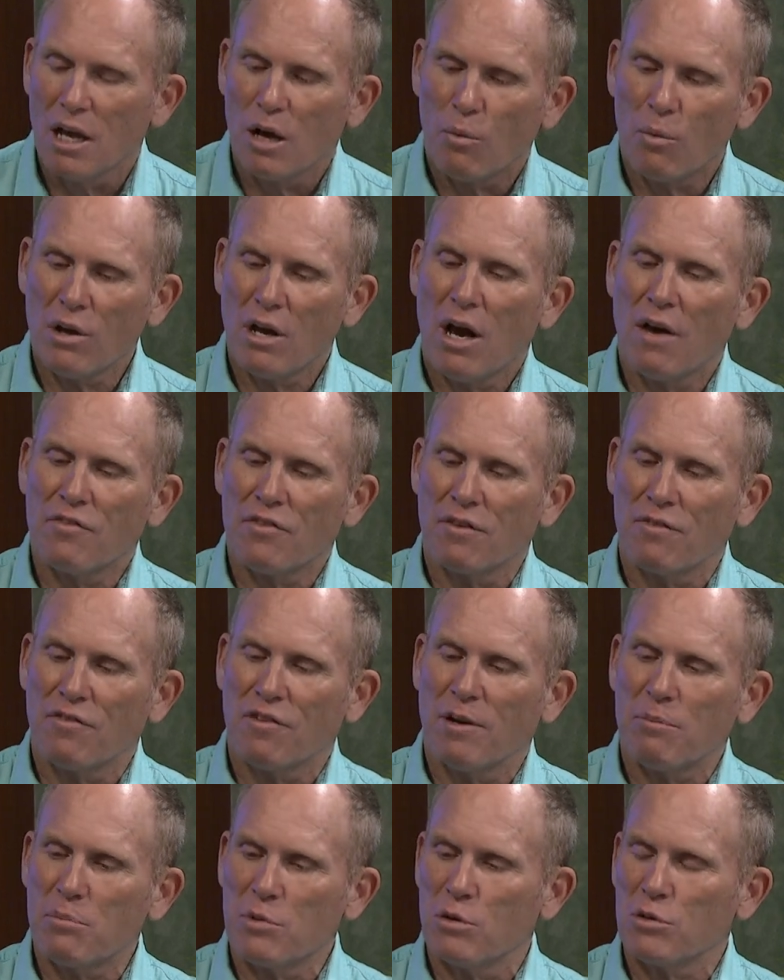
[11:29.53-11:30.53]
We often
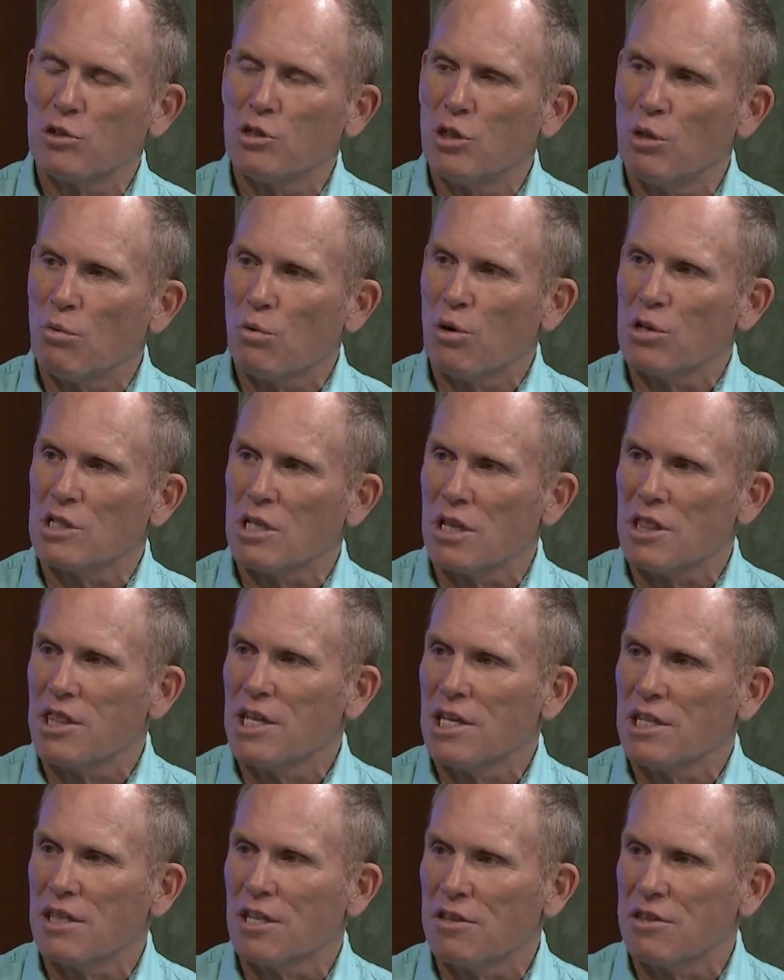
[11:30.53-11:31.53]
flip those two words and
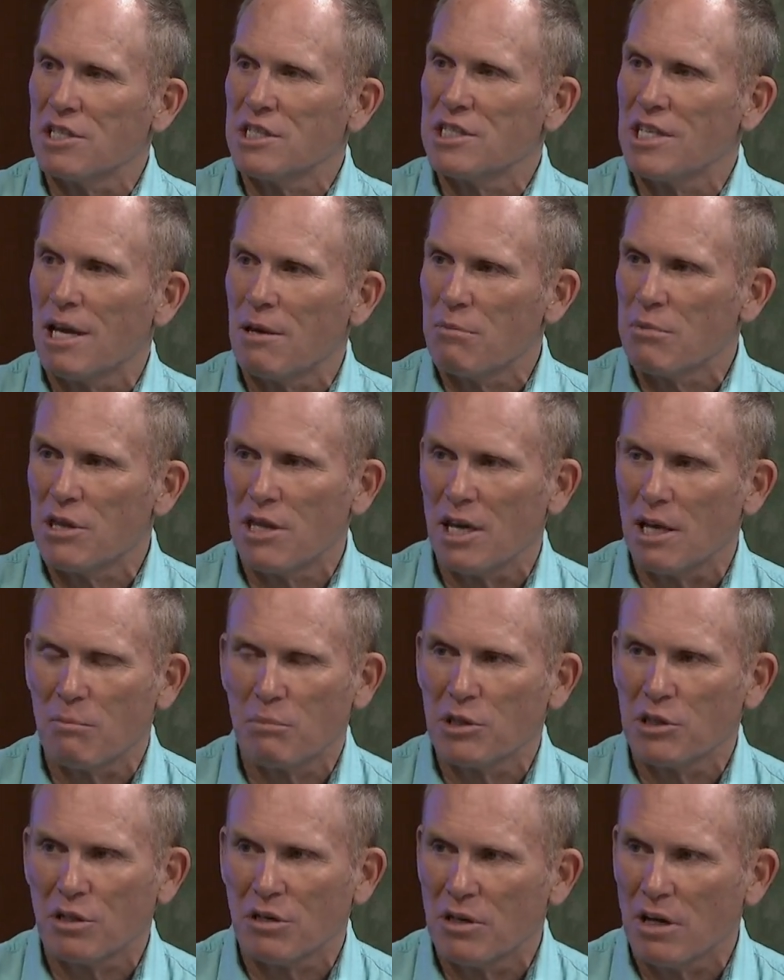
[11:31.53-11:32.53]
think Very they're the true. same thing,
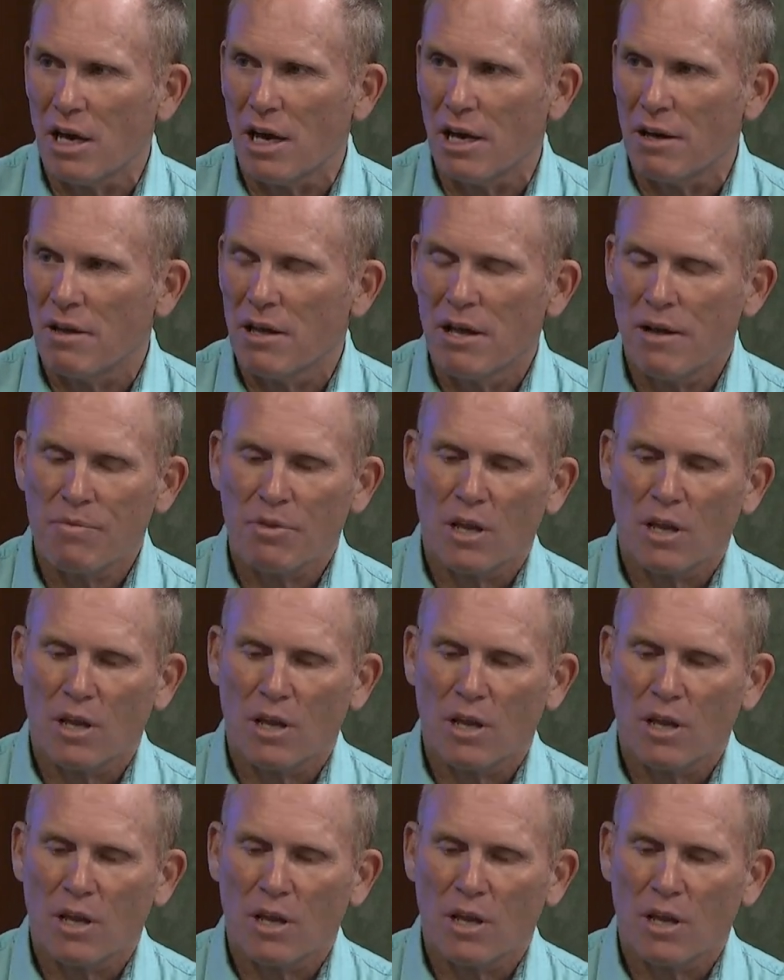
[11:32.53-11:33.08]
but they're Very not. True.